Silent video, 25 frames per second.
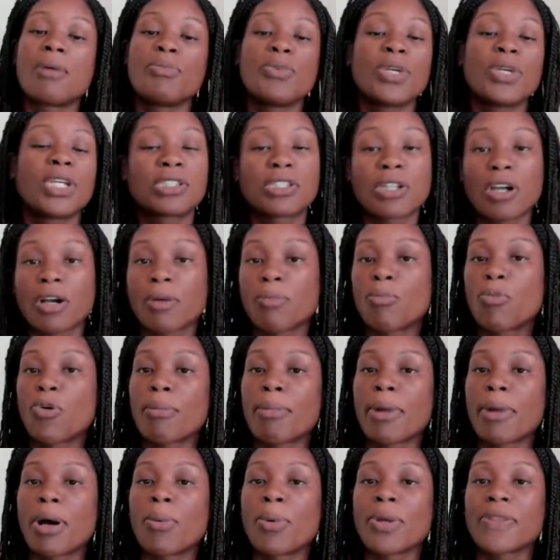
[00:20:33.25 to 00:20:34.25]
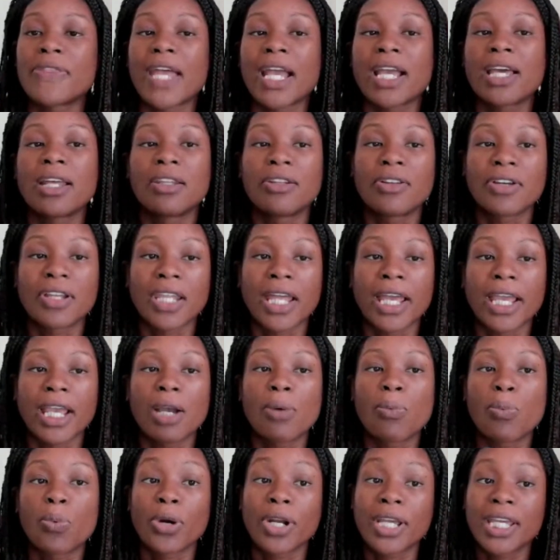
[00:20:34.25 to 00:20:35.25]
we can talk more about what that could look like
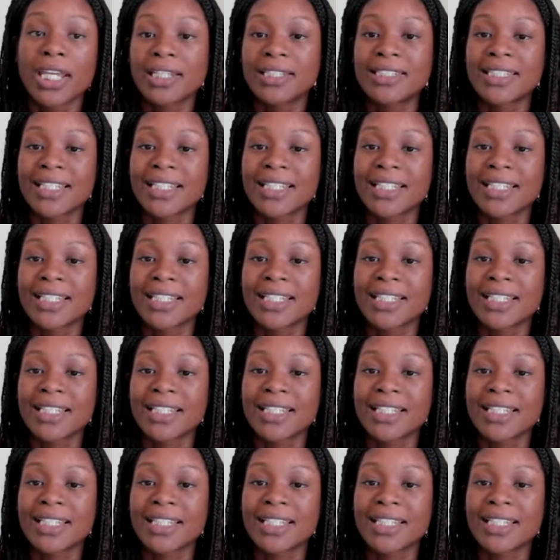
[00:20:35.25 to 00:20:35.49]
working